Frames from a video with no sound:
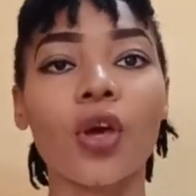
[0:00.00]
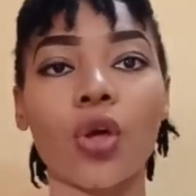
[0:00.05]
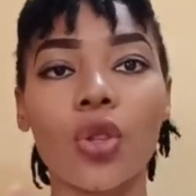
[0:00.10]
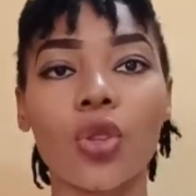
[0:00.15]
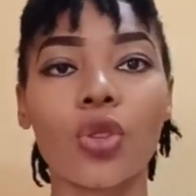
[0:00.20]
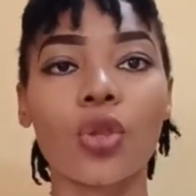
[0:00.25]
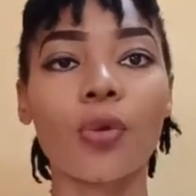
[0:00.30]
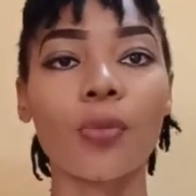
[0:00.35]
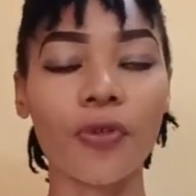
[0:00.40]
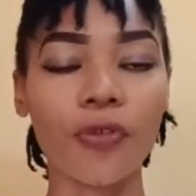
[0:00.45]

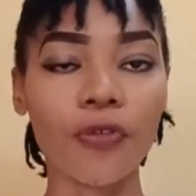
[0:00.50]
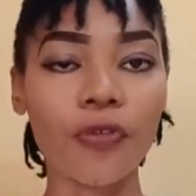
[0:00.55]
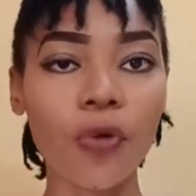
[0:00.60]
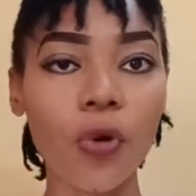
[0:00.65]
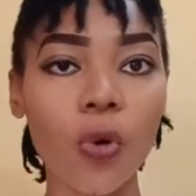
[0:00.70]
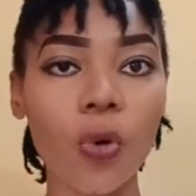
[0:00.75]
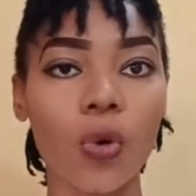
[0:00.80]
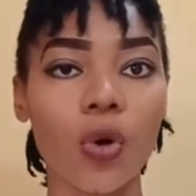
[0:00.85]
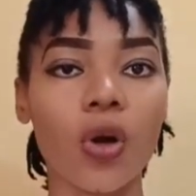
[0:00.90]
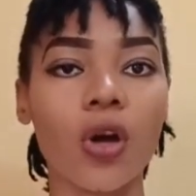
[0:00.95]
Number
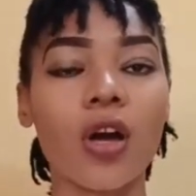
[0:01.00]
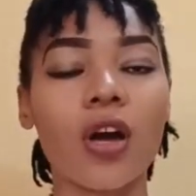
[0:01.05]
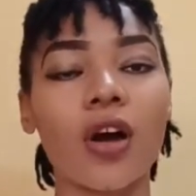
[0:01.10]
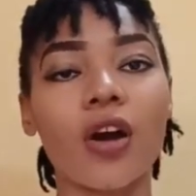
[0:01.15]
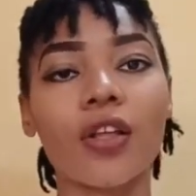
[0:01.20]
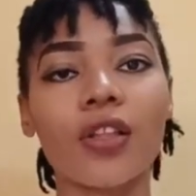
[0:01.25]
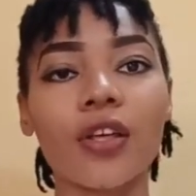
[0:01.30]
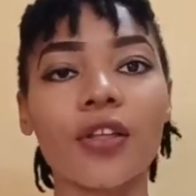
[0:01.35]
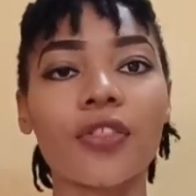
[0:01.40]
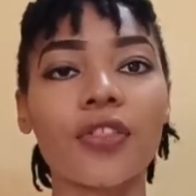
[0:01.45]
4,
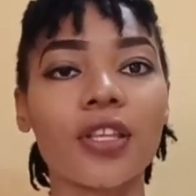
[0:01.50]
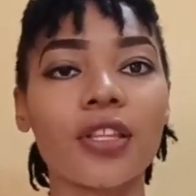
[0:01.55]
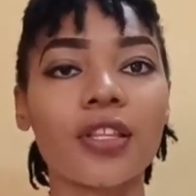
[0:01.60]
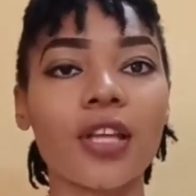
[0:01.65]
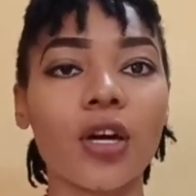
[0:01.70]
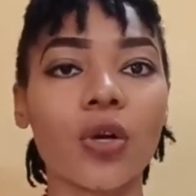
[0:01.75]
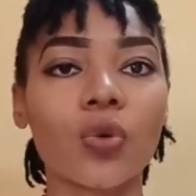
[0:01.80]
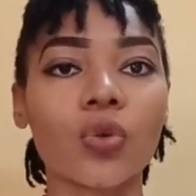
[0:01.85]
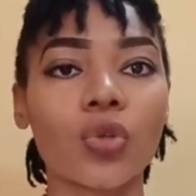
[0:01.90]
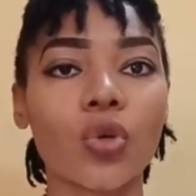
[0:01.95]
another thing
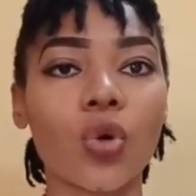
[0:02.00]
that could